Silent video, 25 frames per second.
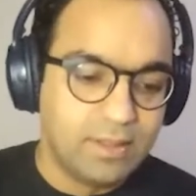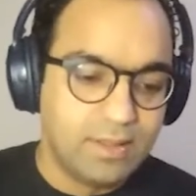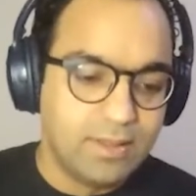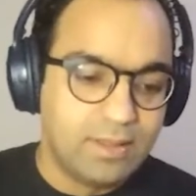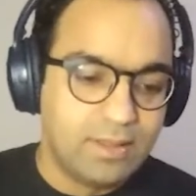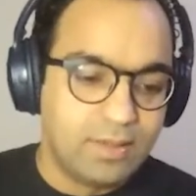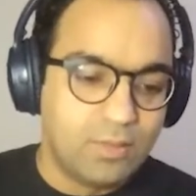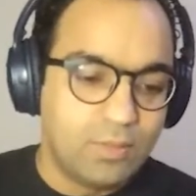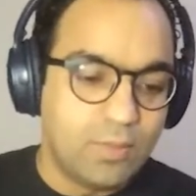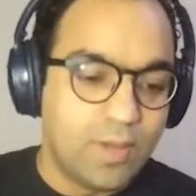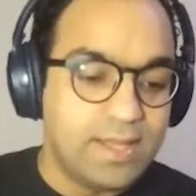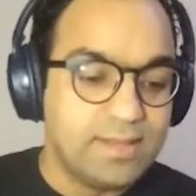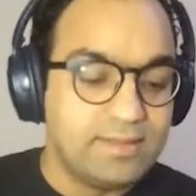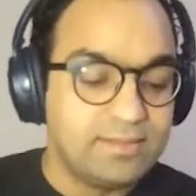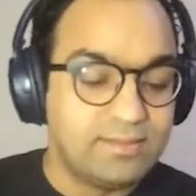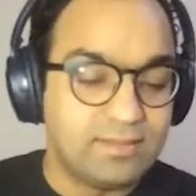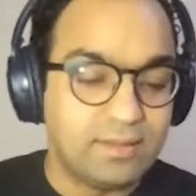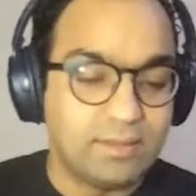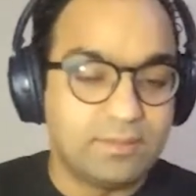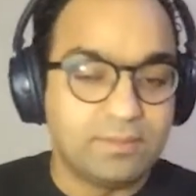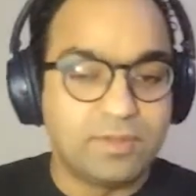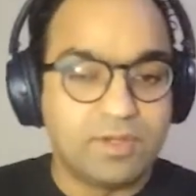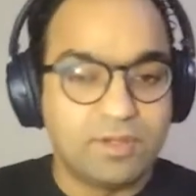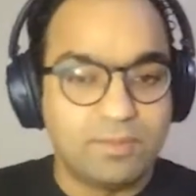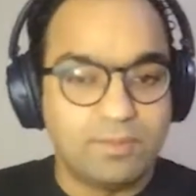while
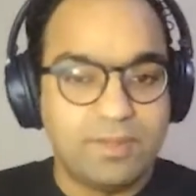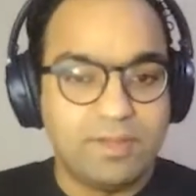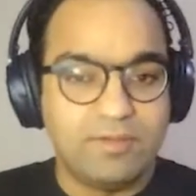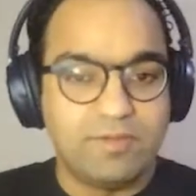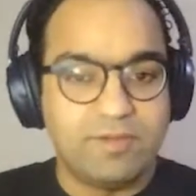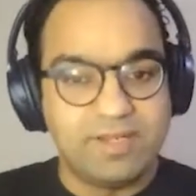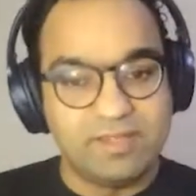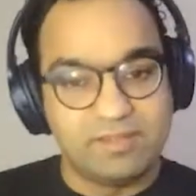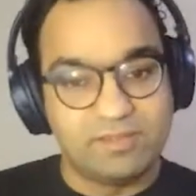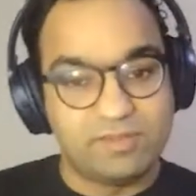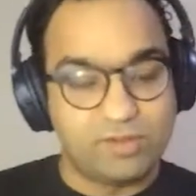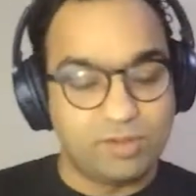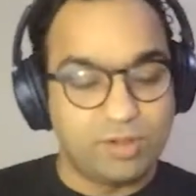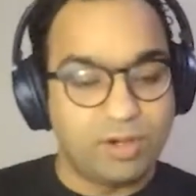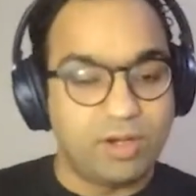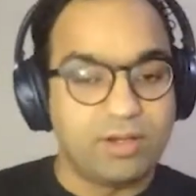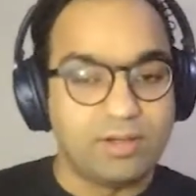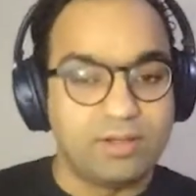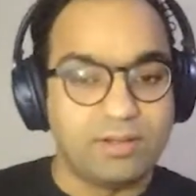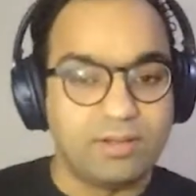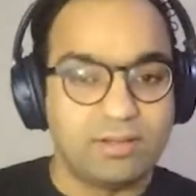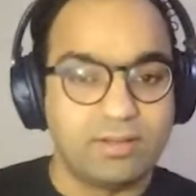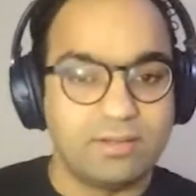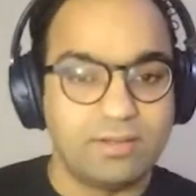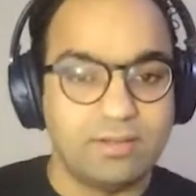some could be very
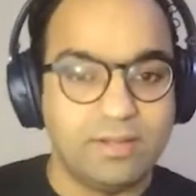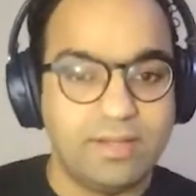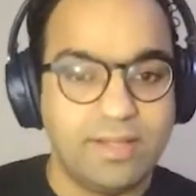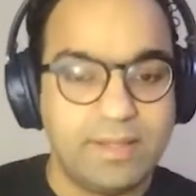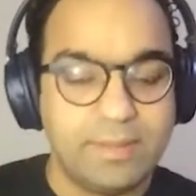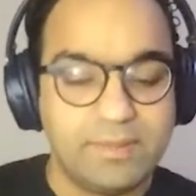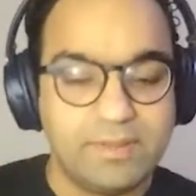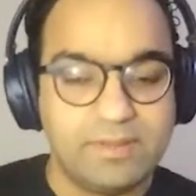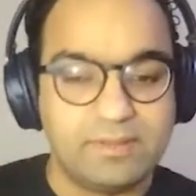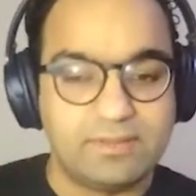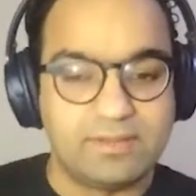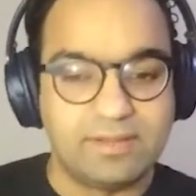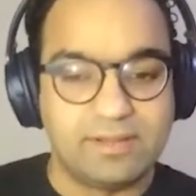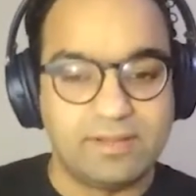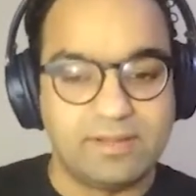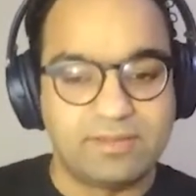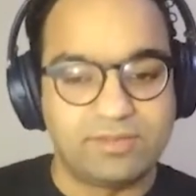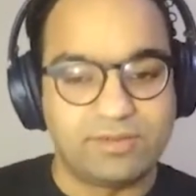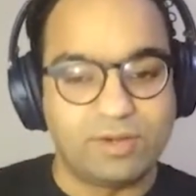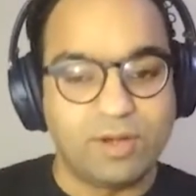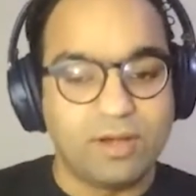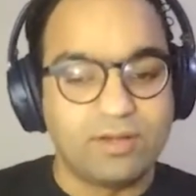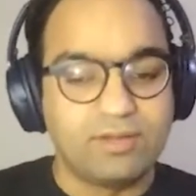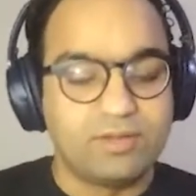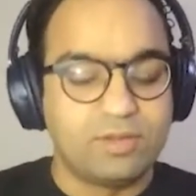strong labels and
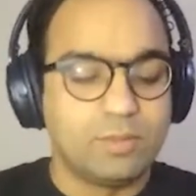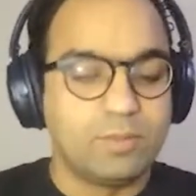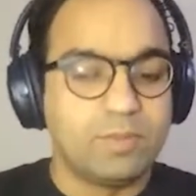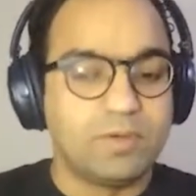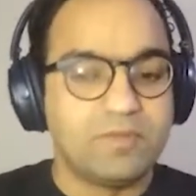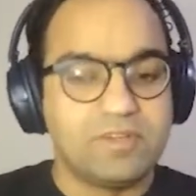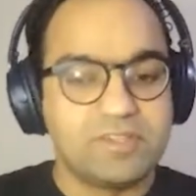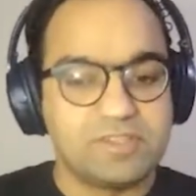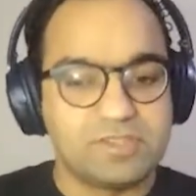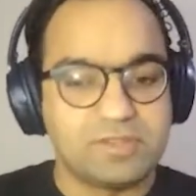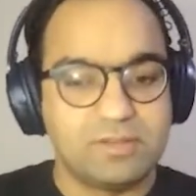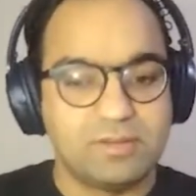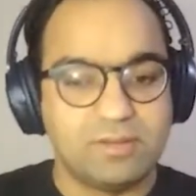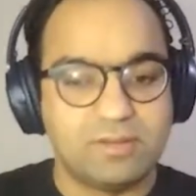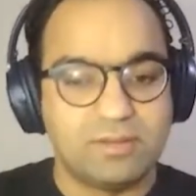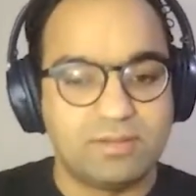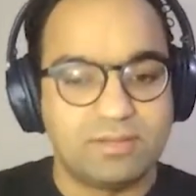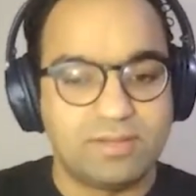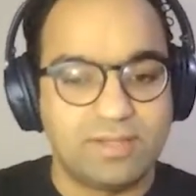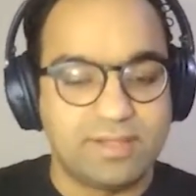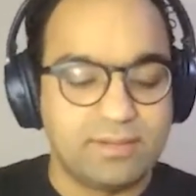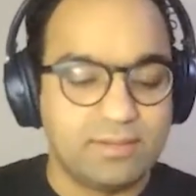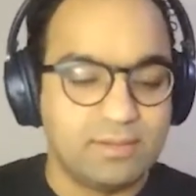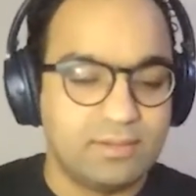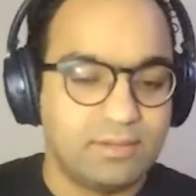strong supervision
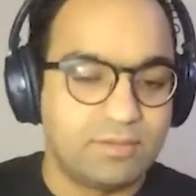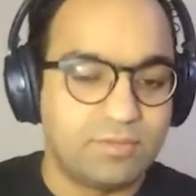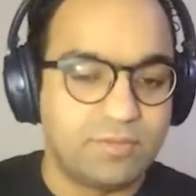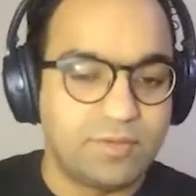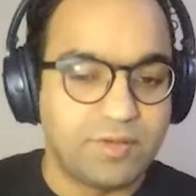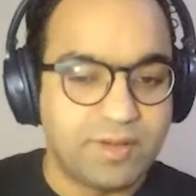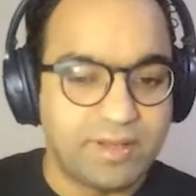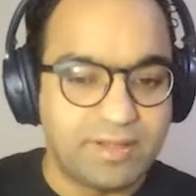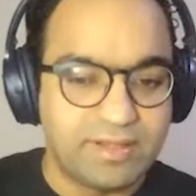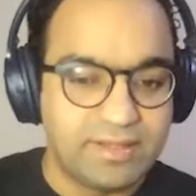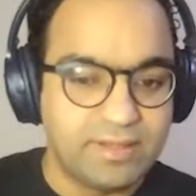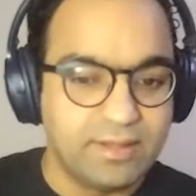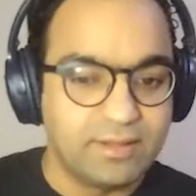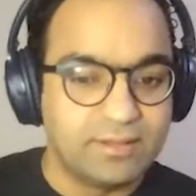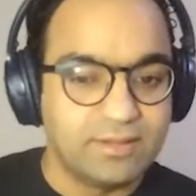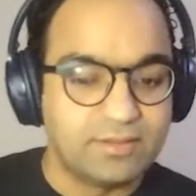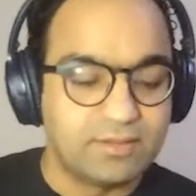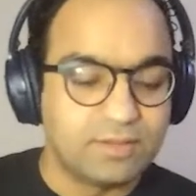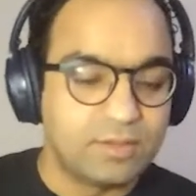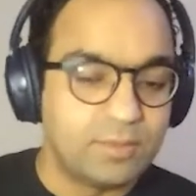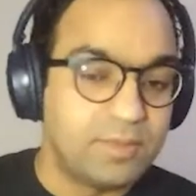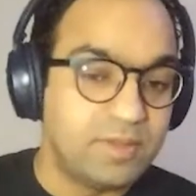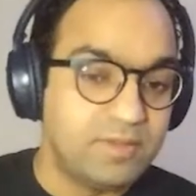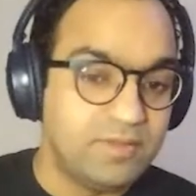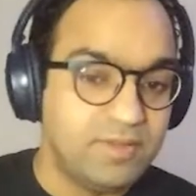signals, whereas the others
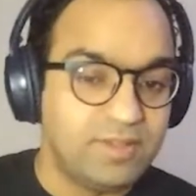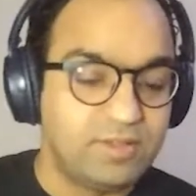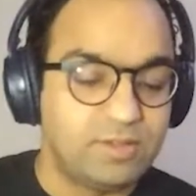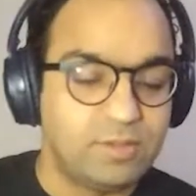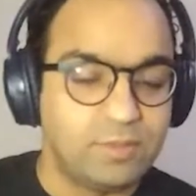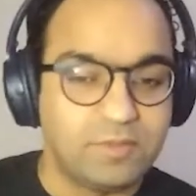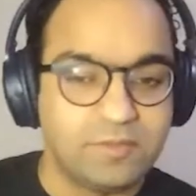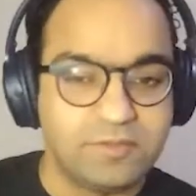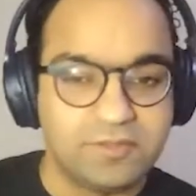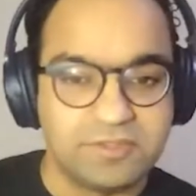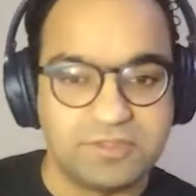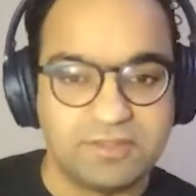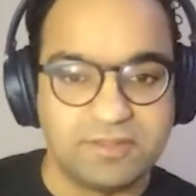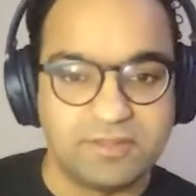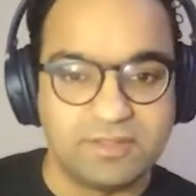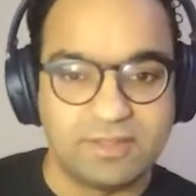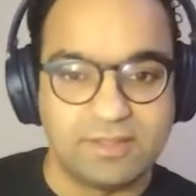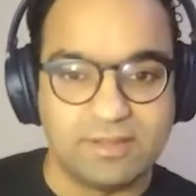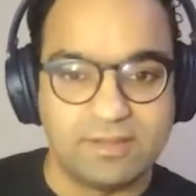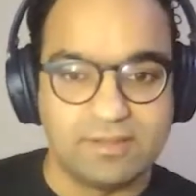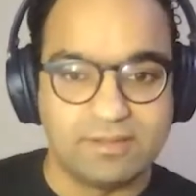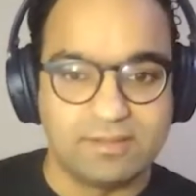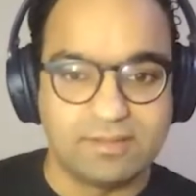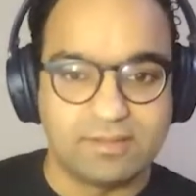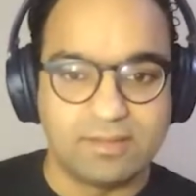could be weak supervision
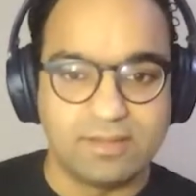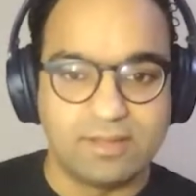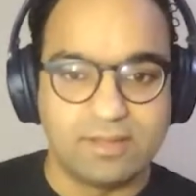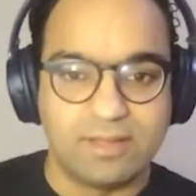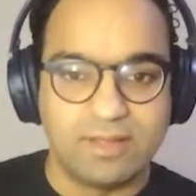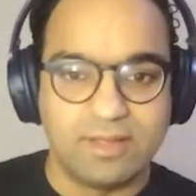signals.